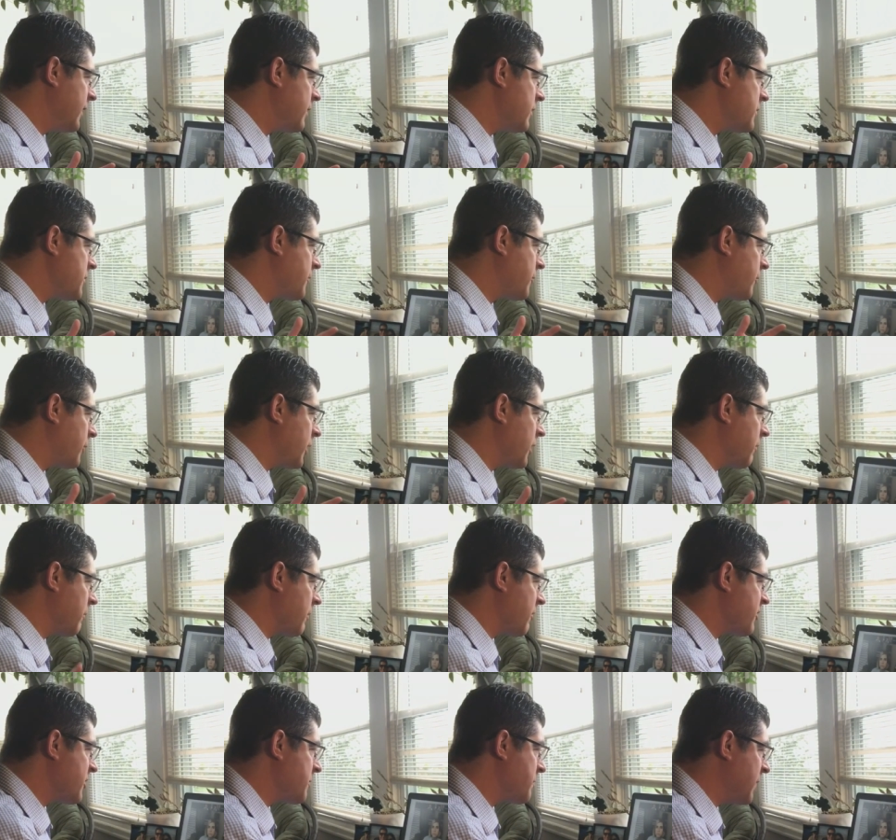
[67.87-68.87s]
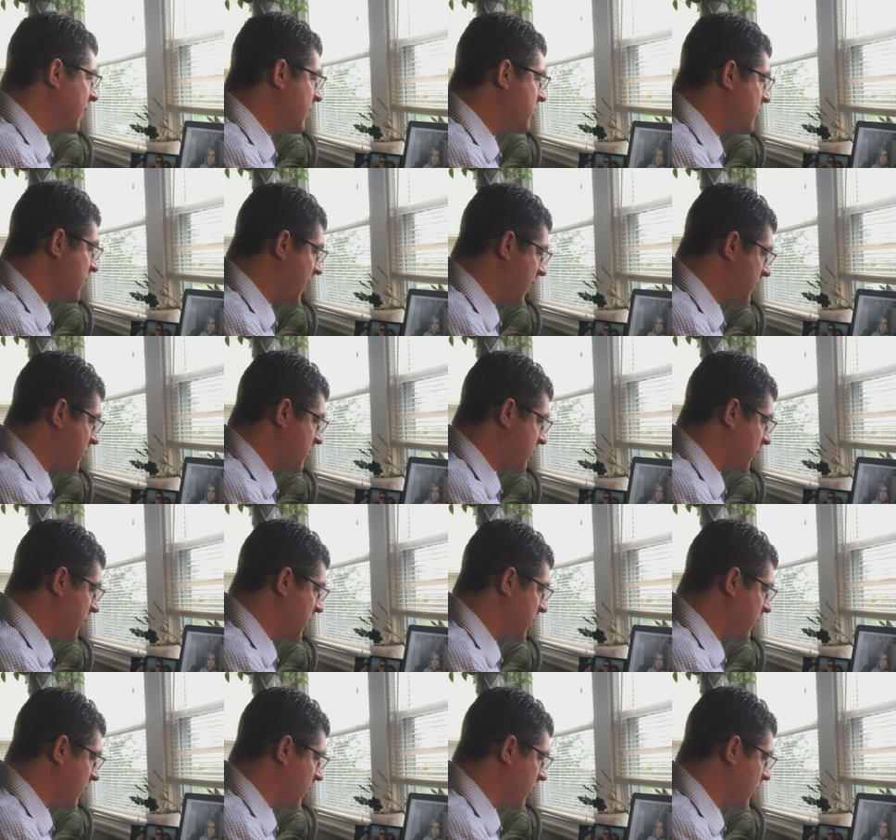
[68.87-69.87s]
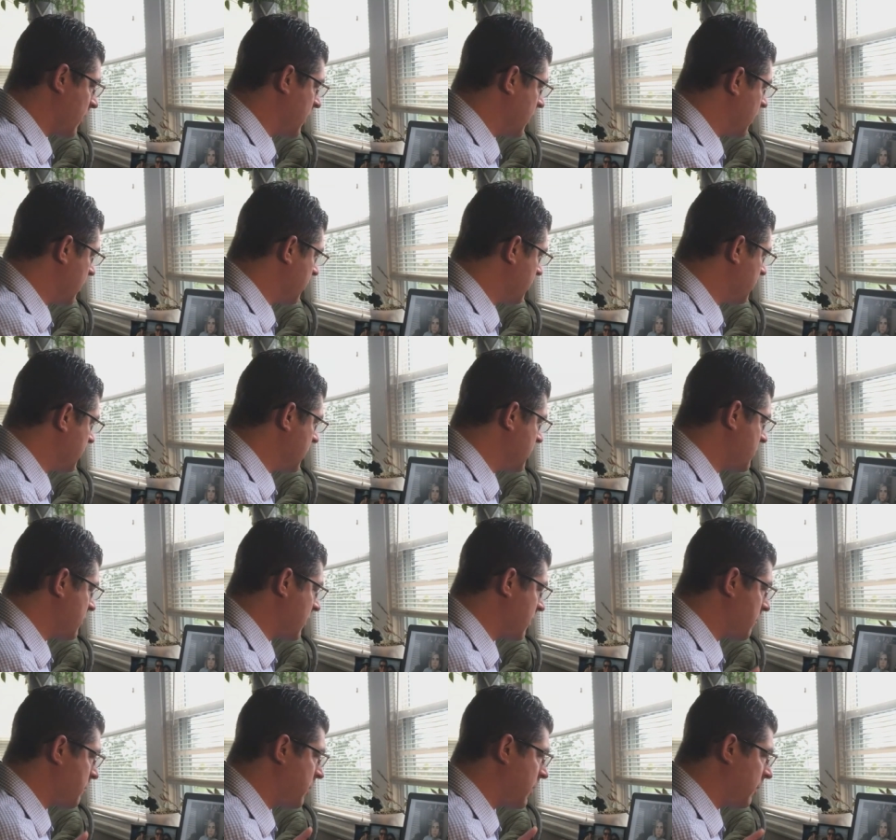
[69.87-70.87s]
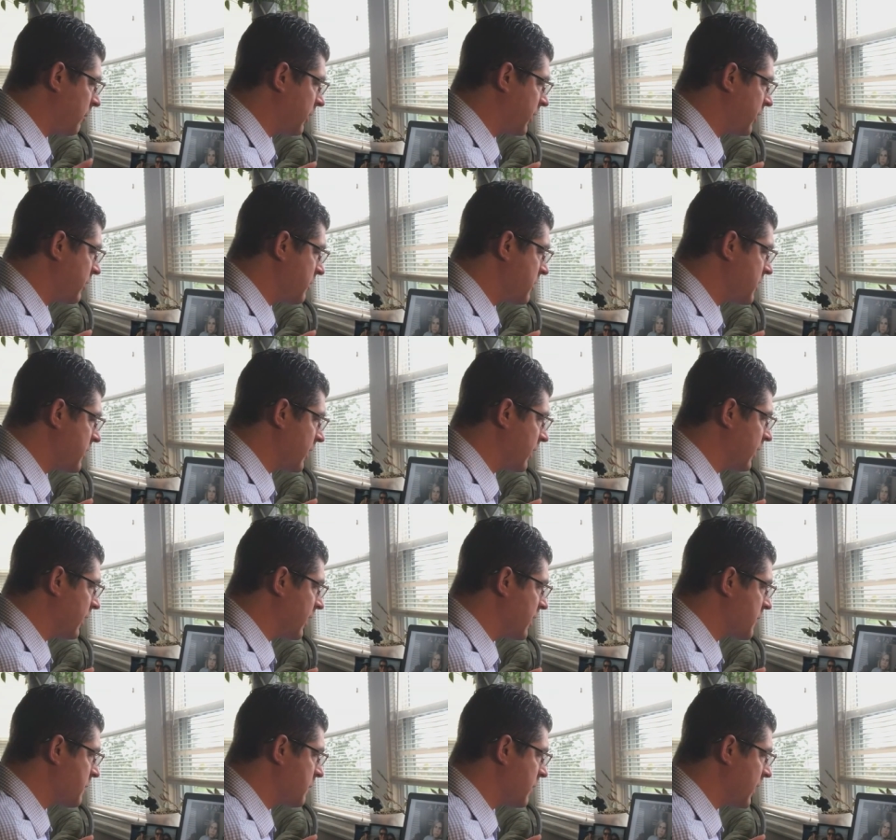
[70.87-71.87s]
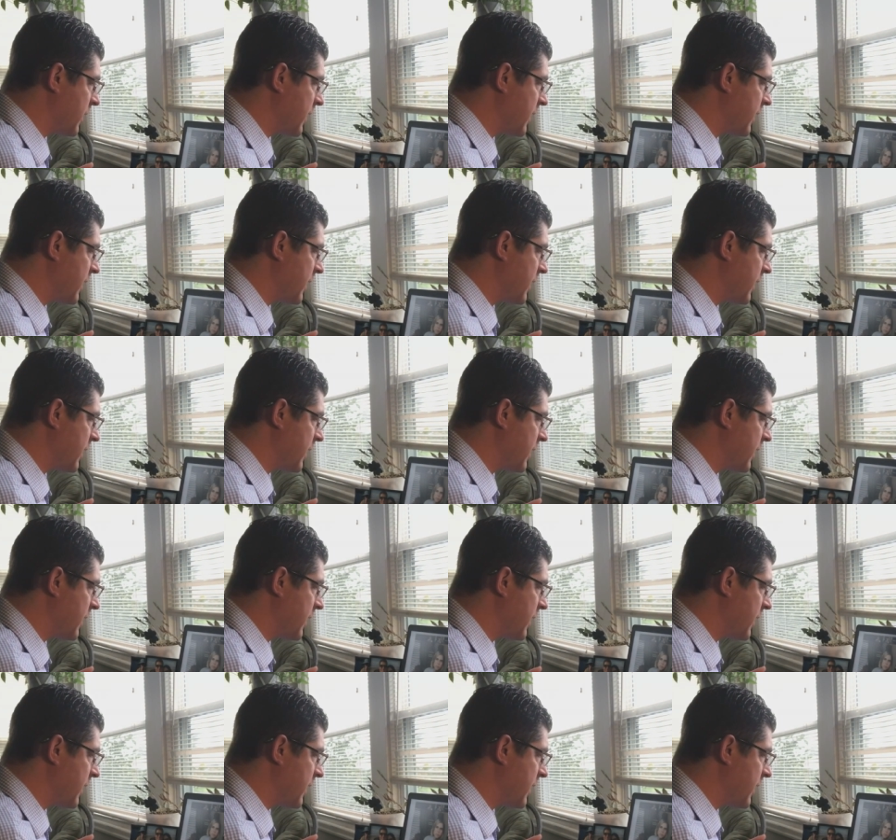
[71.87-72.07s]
does freedom of speech enter here? Uh, these aren't public utilities, but